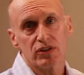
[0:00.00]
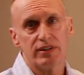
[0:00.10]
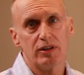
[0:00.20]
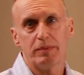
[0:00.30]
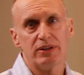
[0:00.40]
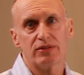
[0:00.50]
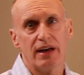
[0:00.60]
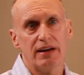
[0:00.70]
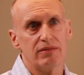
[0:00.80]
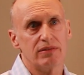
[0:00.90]
of your teeth be
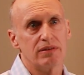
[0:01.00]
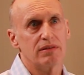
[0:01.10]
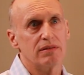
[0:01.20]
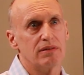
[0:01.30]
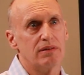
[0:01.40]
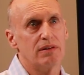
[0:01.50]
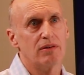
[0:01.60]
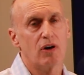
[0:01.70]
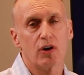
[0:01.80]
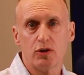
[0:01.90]
saved?
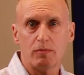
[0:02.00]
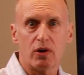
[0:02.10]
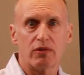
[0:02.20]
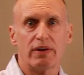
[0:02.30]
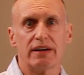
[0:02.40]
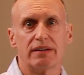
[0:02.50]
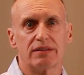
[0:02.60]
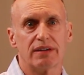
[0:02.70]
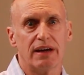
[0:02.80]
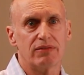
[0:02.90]
Are you motivated to
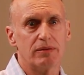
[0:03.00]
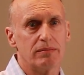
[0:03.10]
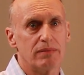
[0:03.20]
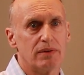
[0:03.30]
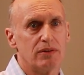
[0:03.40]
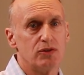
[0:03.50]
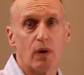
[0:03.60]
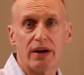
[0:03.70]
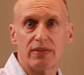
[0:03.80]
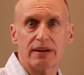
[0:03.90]
save them?
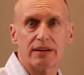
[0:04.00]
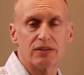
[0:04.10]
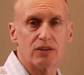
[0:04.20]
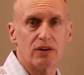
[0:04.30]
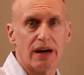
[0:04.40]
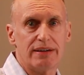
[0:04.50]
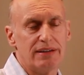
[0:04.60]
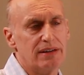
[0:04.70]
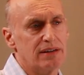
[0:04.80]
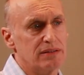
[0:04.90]
Do I think it's a good
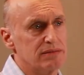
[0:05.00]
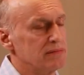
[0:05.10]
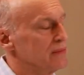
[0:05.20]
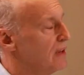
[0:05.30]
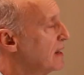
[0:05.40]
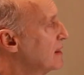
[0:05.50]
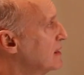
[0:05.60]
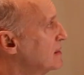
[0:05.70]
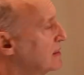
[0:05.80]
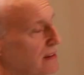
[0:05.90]
idea? A
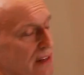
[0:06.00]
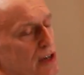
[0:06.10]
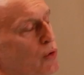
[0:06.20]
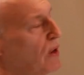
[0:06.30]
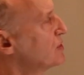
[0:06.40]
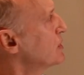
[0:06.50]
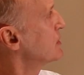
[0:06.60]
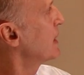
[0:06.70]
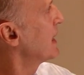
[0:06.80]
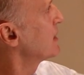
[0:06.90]
lot of questions to